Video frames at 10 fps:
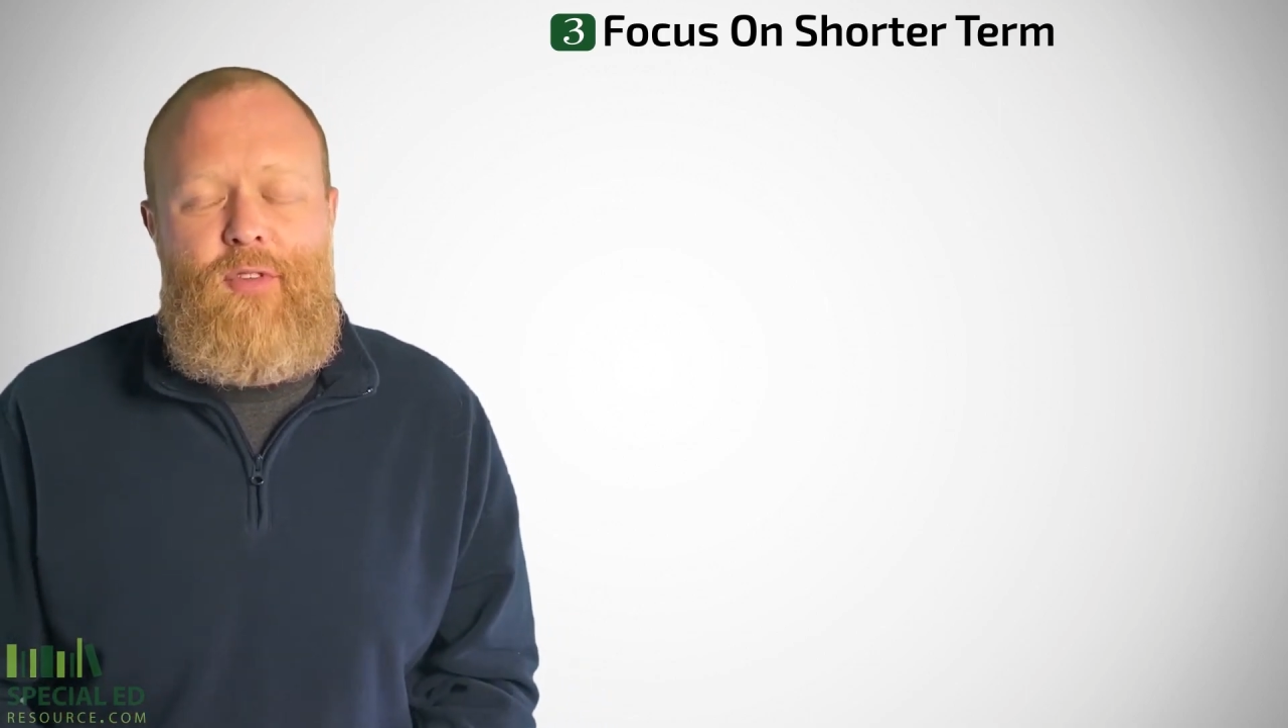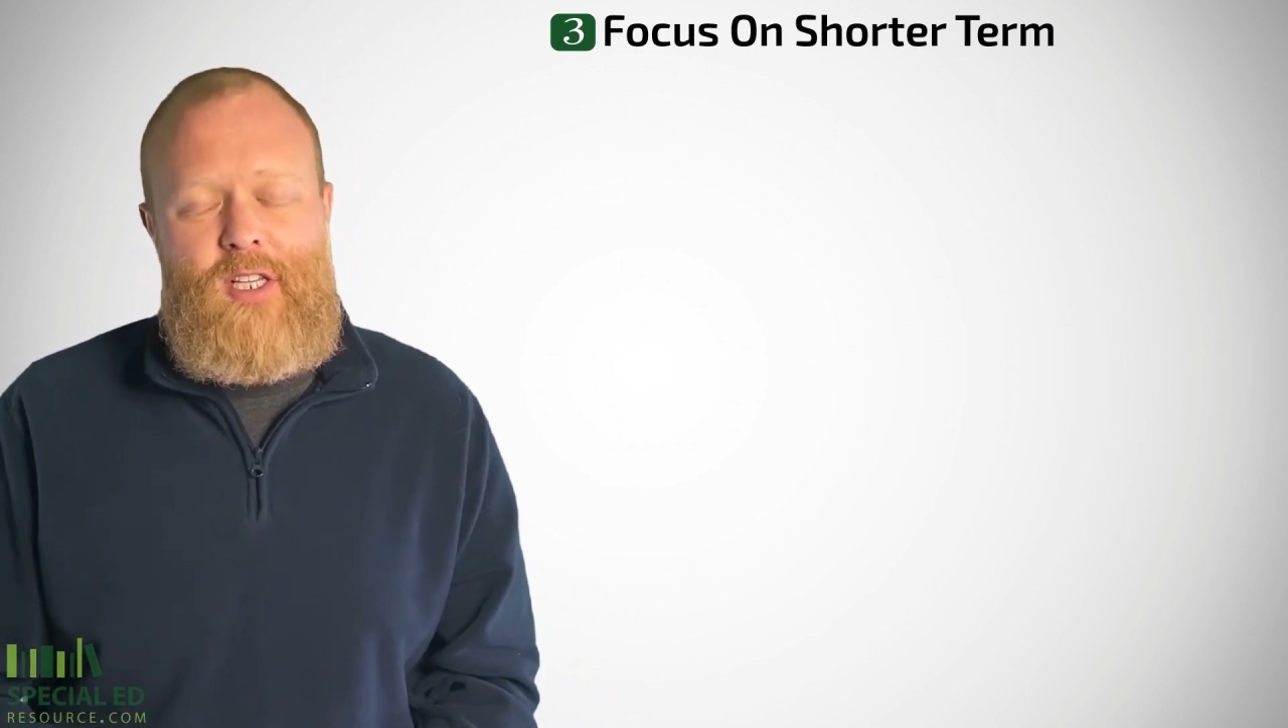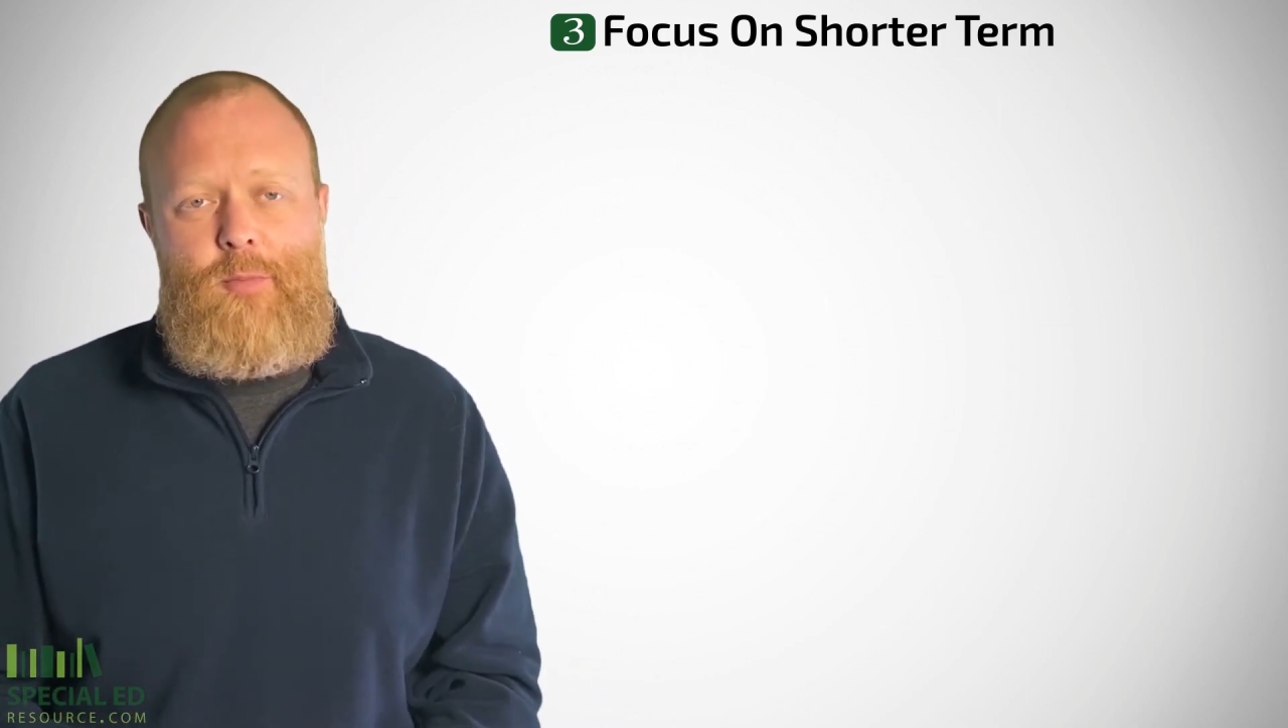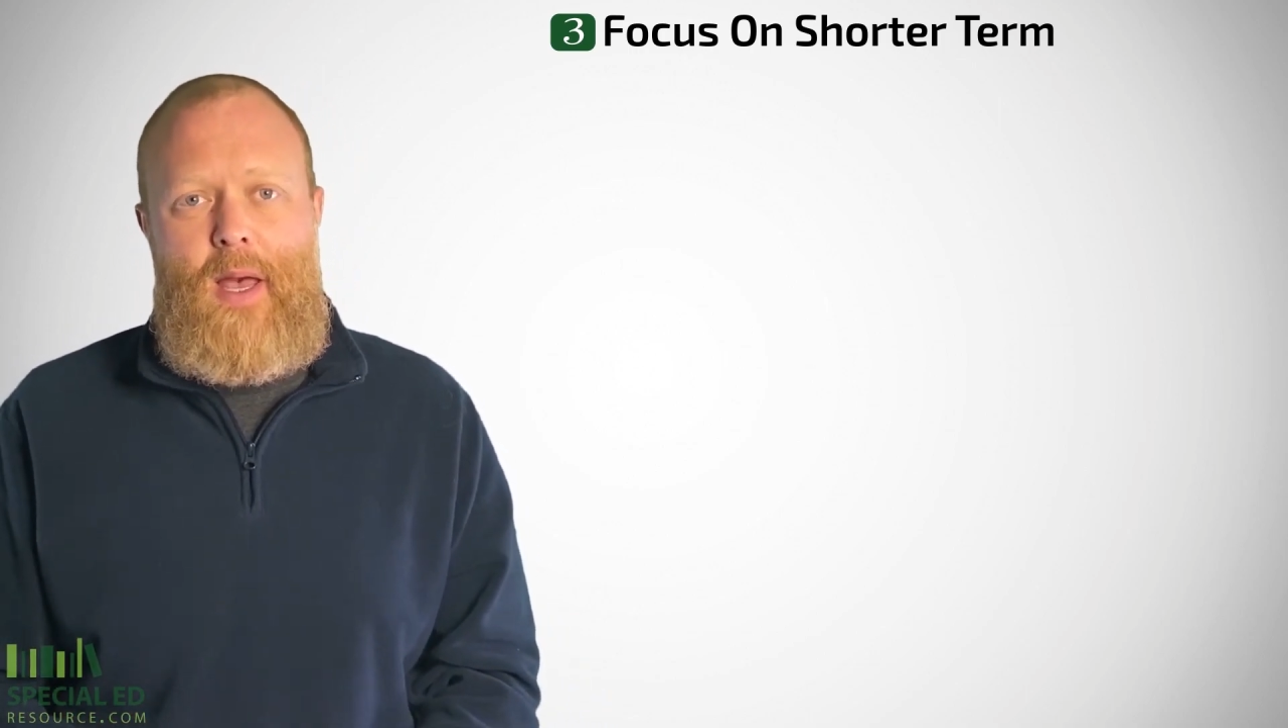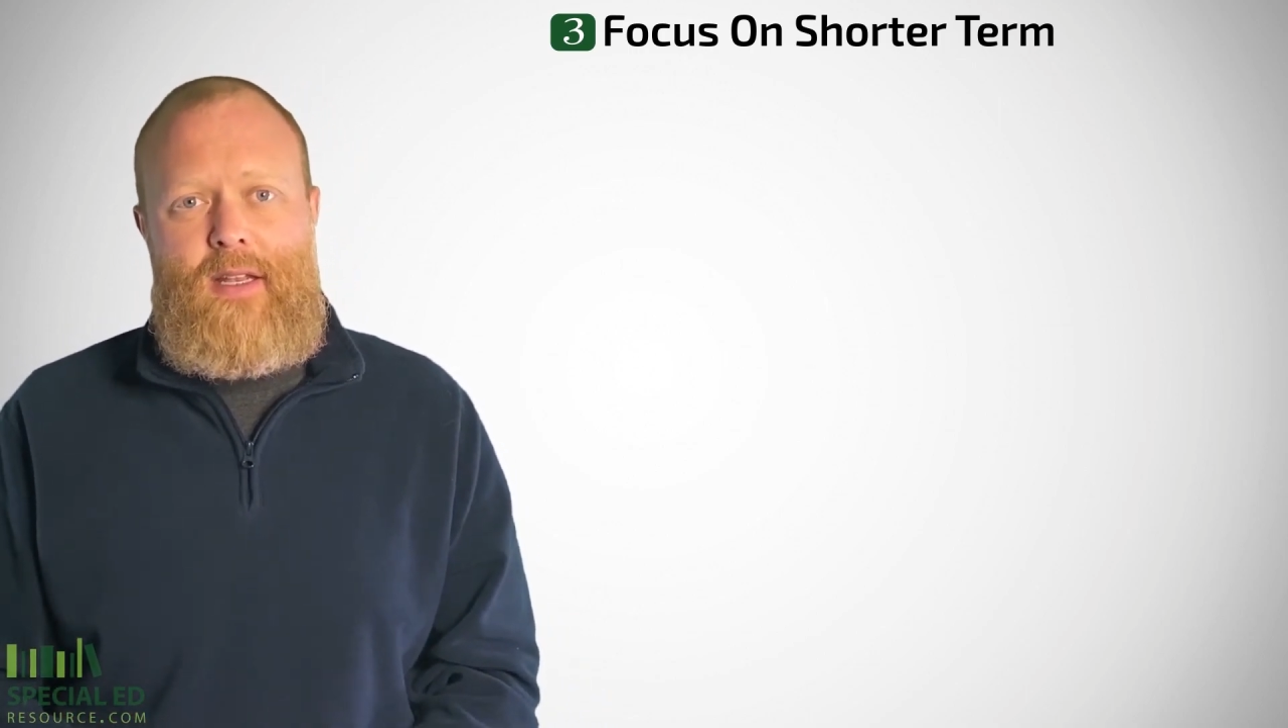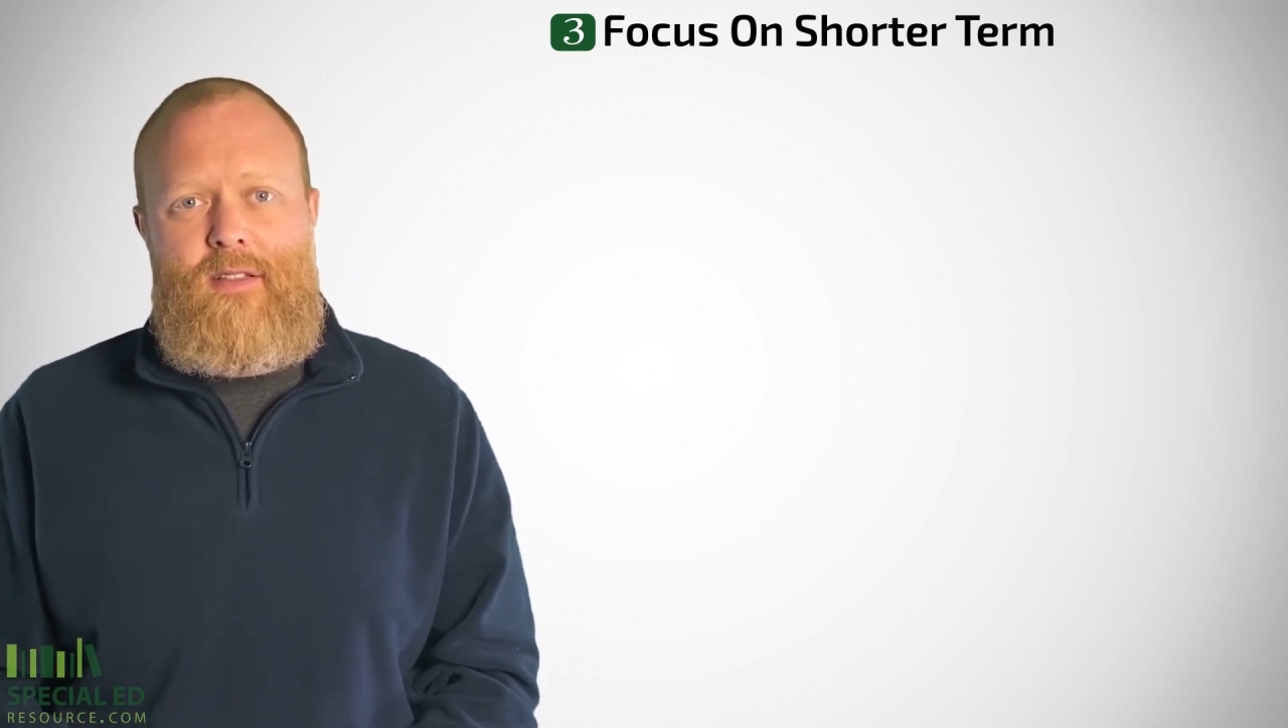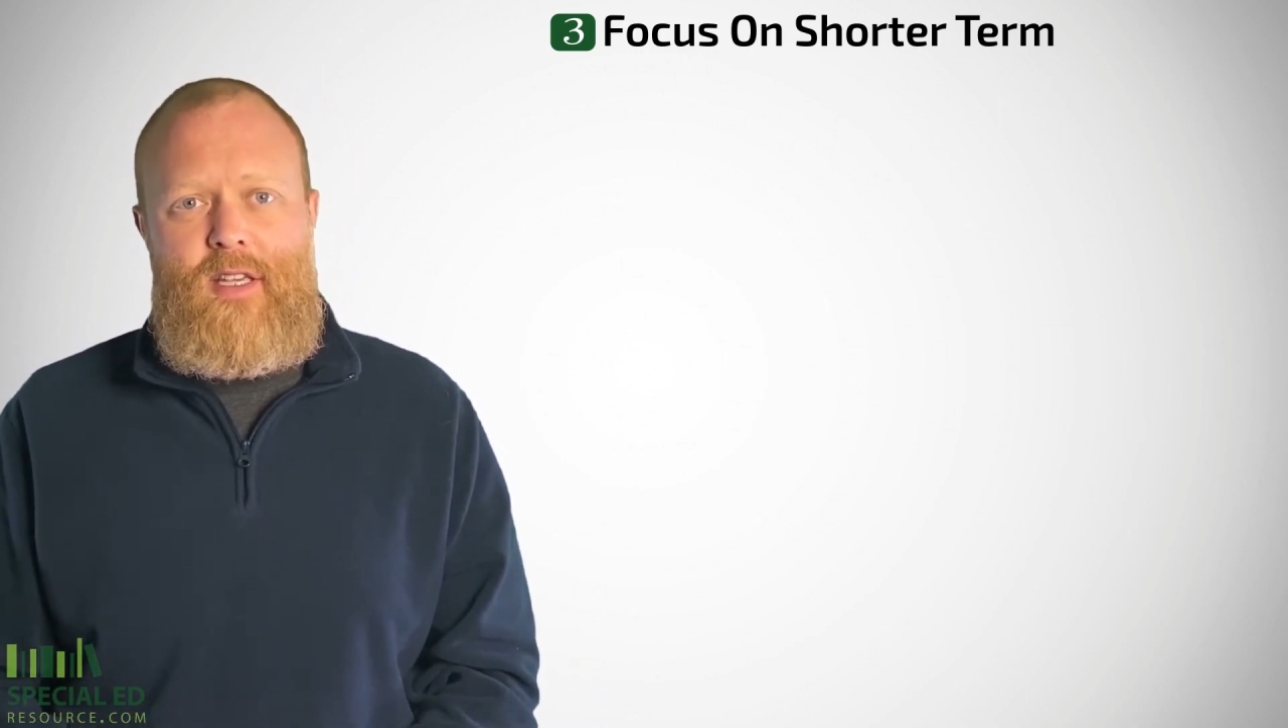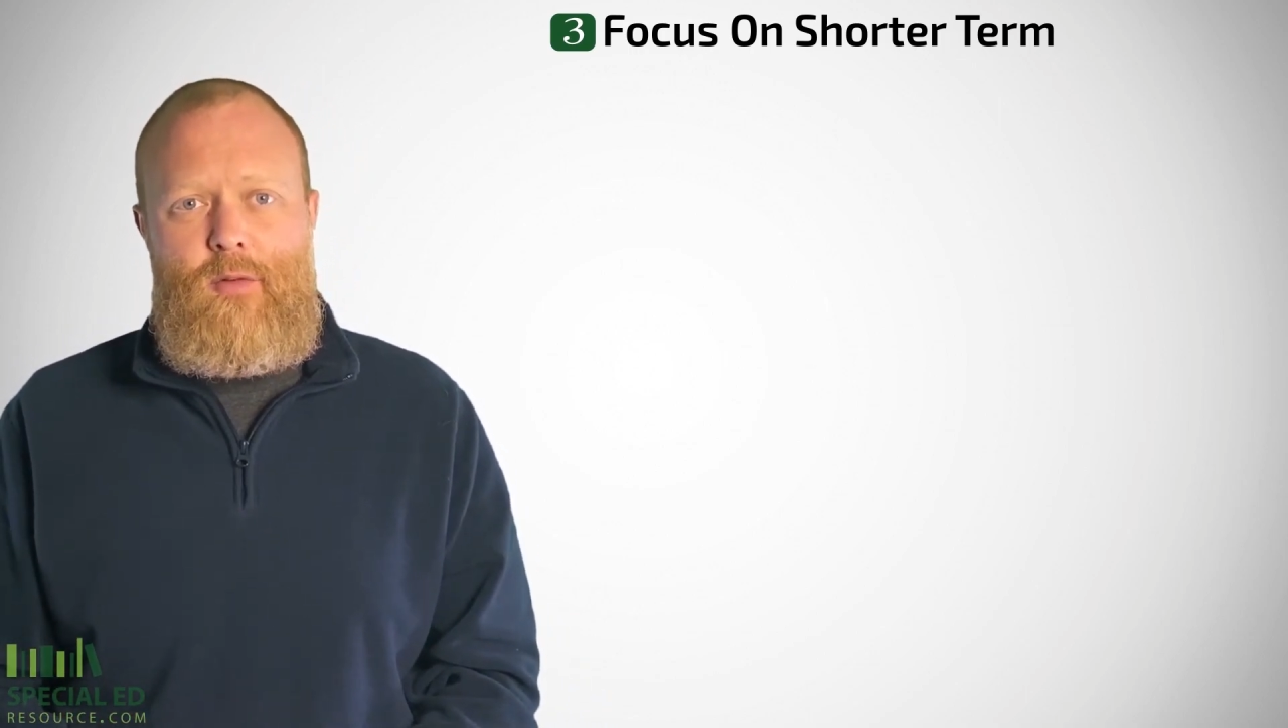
expectancy